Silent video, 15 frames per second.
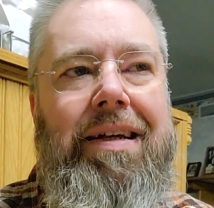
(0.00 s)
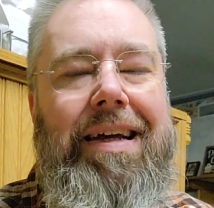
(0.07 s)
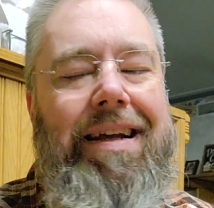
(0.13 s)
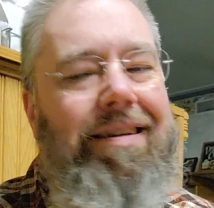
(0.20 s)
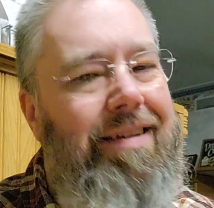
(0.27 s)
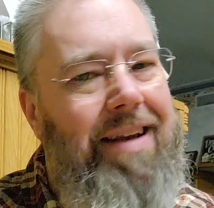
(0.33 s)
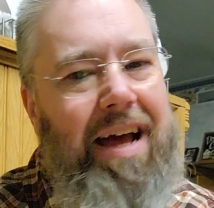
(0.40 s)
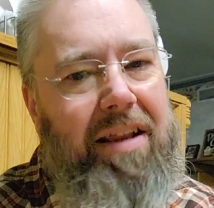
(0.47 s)

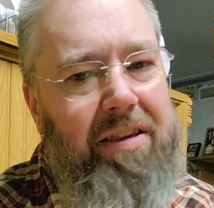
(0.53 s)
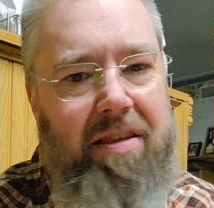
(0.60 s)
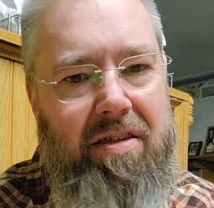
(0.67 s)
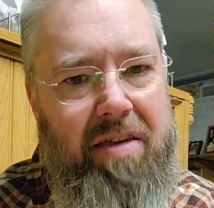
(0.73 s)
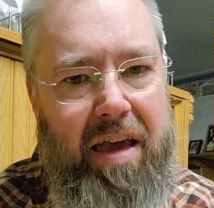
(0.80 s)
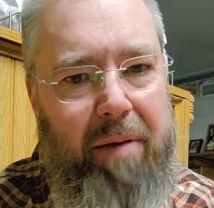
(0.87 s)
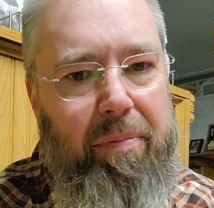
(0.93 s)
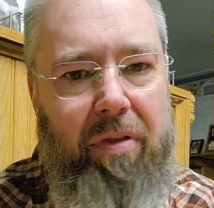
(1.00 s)
It's not the
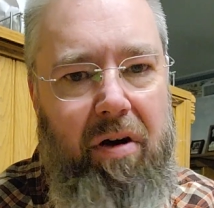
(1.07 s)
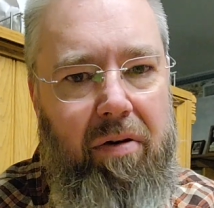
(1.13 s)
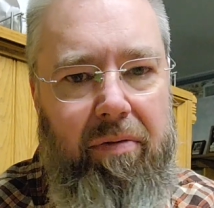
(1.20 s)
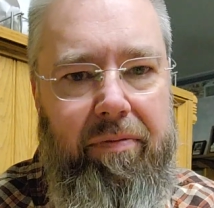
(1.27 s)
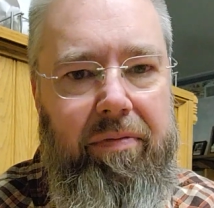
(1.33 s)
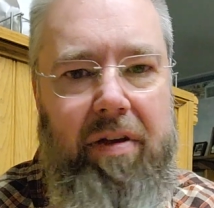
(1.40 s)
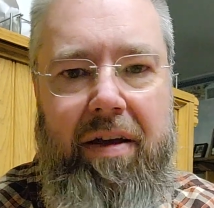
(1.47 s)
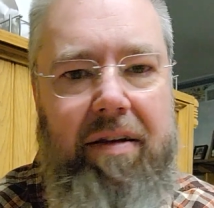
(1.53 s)
same though.
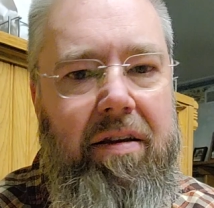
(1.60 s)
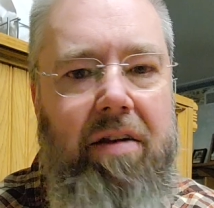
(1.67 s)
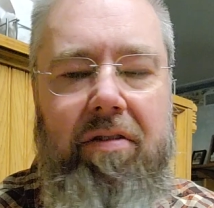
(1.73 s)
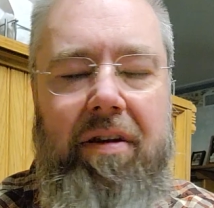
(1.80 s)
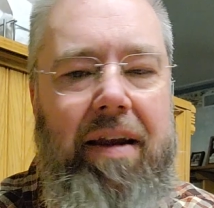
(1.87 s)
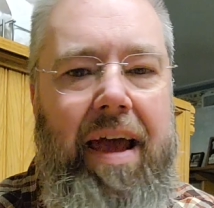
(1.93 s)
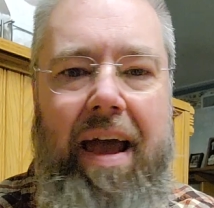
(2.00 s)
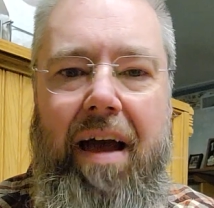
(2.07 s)
It
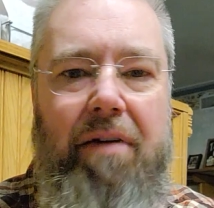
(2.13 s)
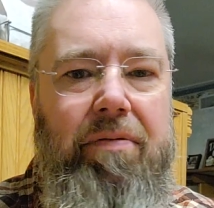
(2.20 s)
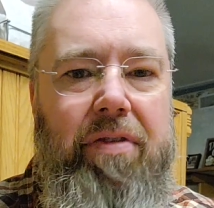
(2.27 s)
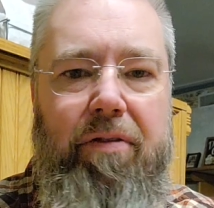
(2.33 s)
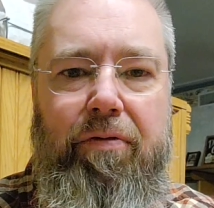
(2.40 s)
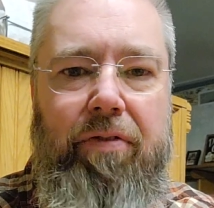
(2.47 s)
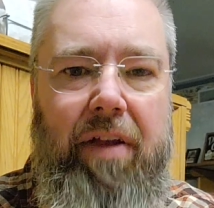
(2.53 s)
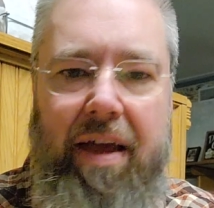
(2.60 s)
doesn't have the
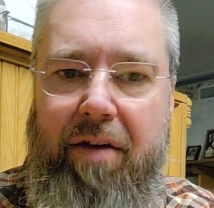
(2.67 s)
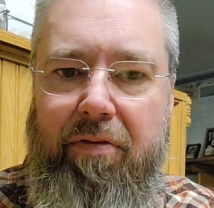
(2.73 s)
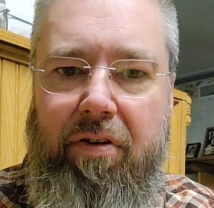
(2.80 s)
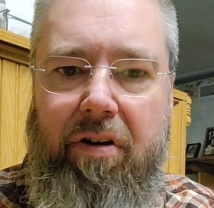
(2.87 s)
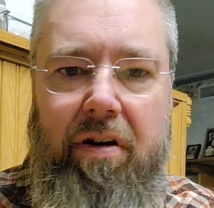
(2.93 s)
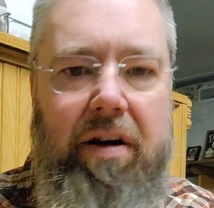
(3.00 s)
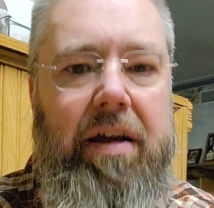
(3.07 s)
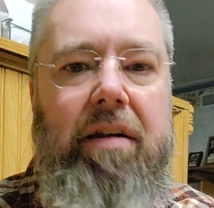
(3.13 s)

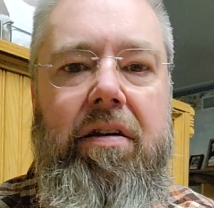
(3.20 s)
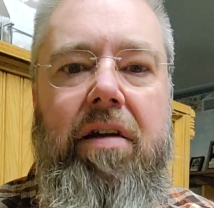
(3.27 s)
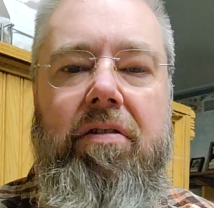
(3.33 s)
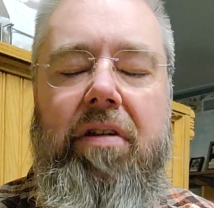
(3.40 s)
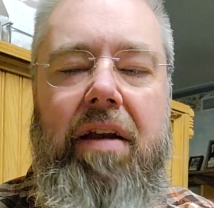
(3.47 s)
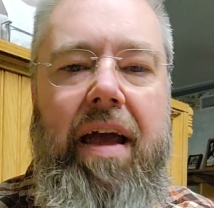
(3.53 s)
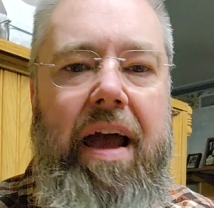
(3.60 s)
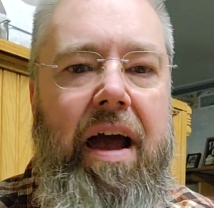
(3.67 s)
flavor, it
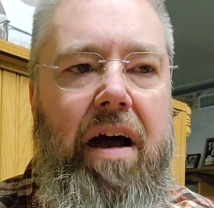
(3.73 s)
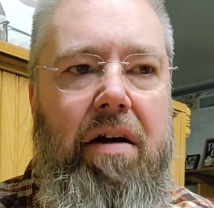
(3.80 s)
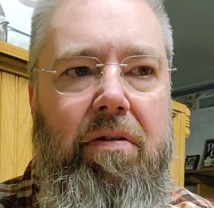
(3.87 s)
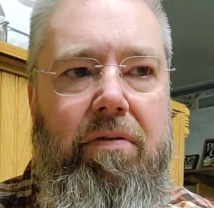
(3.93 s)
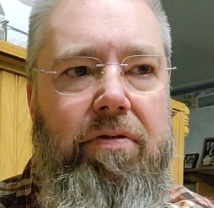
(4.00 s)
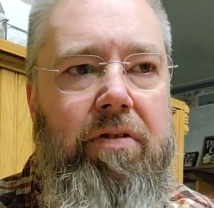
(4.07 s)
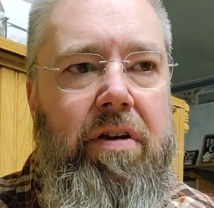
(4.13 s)
doesn't have